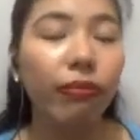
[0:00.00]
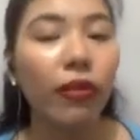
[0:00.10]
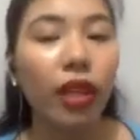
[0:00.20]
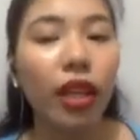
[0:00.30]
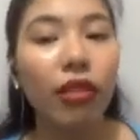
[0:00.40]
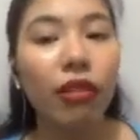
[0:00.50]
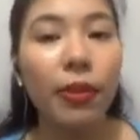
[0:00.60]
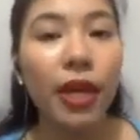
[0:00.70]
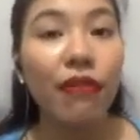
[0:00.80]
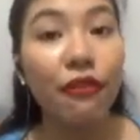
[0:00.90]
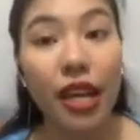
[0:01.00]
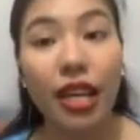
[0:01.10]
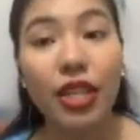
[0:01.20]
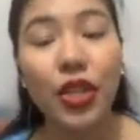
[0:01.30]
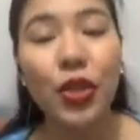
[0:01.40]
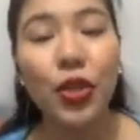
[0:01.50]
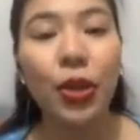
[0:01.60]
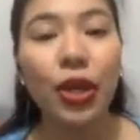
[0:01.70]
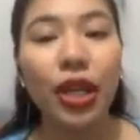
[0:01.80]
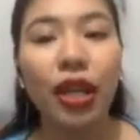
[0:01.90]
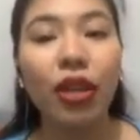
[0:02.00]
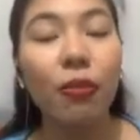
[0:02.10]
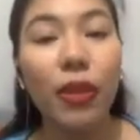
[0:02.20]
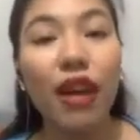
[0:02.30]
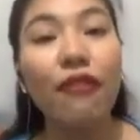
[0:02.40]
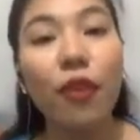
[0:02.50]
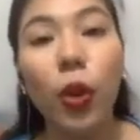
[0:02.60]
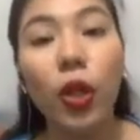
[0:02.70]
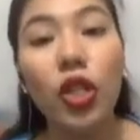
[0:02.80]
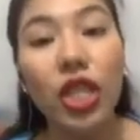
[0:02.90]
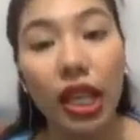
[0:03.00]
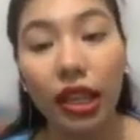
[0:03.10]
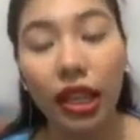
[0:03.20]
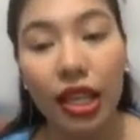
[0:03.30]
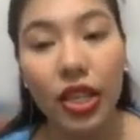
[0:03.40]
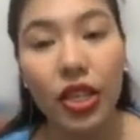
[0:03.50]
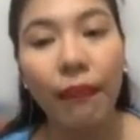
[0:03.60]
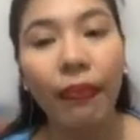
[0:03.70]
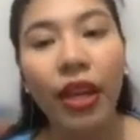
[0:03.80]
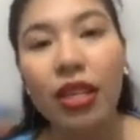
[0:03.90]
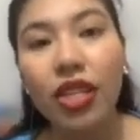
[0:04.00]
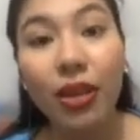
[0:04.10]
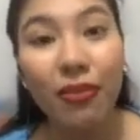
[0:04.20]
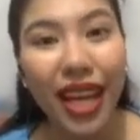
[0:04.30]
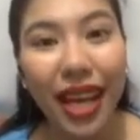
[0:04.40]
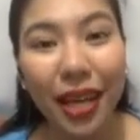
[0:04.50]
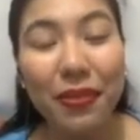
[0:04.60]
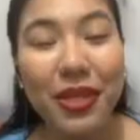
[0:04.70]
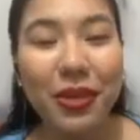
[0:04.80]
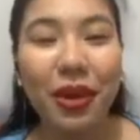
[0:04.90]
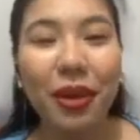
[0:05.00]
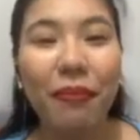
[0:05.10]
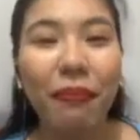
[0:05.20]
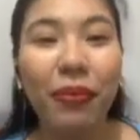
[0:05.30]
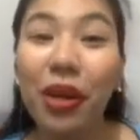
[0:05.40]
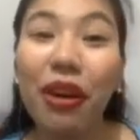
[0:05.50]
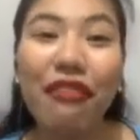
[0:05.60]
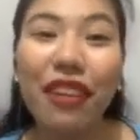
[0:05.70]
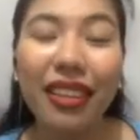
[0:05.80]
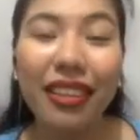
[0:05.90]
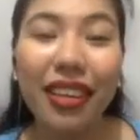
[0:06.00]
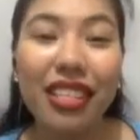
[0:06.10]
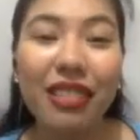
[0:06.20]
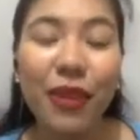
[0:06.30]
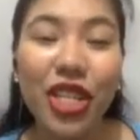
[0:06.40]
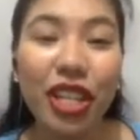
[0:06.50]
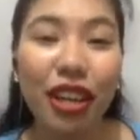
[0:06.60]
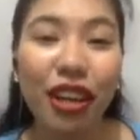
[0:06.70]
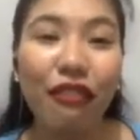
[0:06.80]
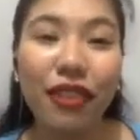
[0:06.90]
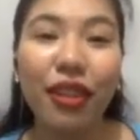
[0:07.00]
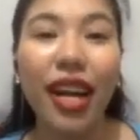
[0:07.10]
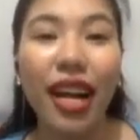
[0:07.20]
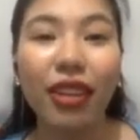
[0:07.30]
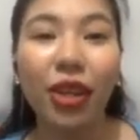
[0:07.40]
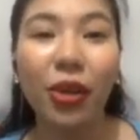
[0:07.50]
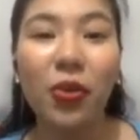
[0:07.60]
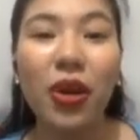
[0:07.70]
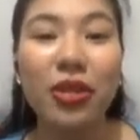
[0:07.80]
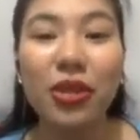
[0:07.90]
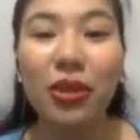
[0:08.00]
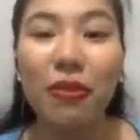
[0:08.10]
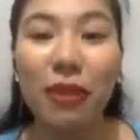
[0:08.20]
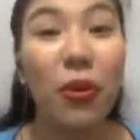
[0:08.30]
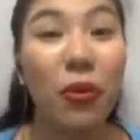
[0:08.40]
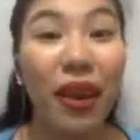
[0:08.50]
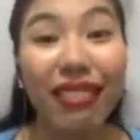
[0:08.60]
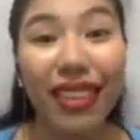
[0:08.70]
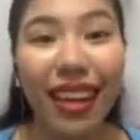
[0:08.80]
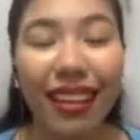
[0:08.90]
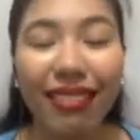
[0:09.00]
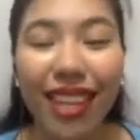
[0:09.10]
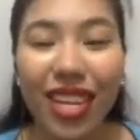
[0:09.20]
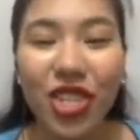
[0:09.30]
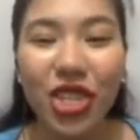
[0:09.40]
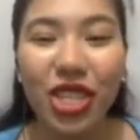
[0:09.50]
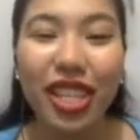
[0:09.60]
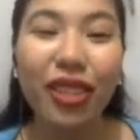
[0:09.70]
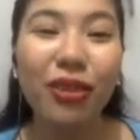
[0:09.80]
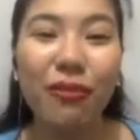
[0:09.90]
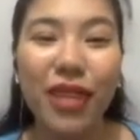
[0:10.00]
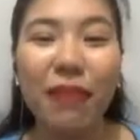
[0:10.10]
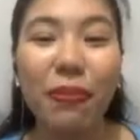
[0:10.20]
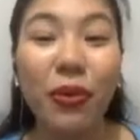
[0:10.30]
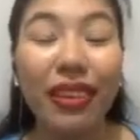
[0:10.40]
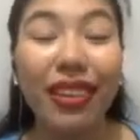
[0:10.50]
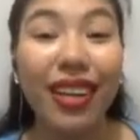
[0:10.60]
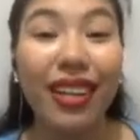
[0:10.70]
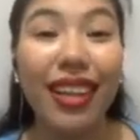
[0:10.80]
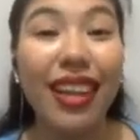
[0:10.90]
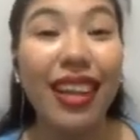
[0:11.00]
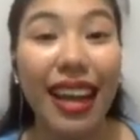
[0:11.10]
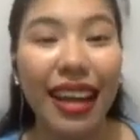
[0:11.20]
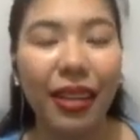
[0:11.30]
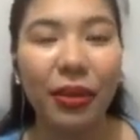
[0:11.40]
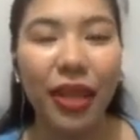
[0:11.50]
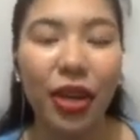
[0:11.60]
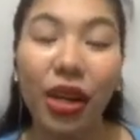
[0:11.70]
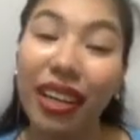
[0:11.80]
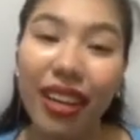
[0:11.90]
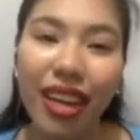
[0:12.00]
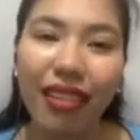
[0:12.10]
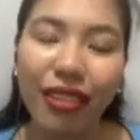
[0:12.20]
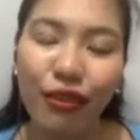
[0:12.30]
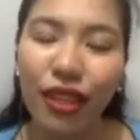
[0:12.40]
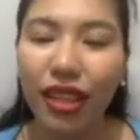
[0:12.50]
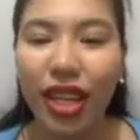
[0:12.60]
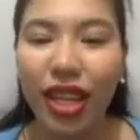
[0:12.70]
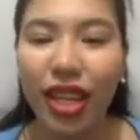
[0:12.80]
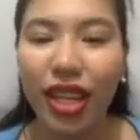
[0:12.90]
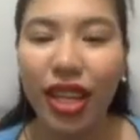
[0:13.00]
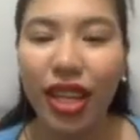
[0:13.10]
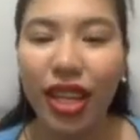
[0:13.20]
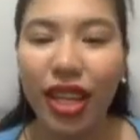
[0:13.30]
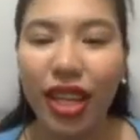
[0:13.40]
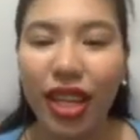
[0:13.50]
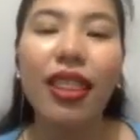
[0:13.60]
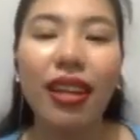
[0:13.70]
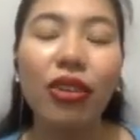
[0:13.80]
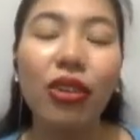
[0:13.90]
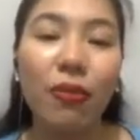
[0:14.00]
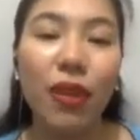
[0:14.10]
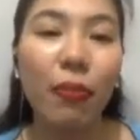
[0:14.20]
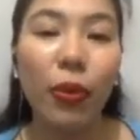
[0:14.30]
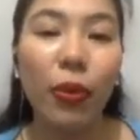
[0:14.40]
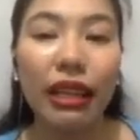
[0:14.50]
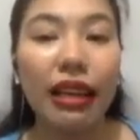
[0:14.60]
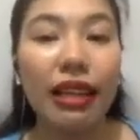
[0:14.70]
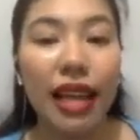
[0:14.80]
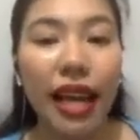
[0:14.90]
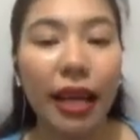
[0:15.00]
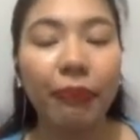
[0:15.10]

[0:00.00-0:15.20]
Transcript: it could be a phrase, or it could be a full sentence. Sometimes, or more often than not, especially if the writer wants to be poetic in nature, it could be a poetical line, okay, or creative in nature, then it could be a poetical line.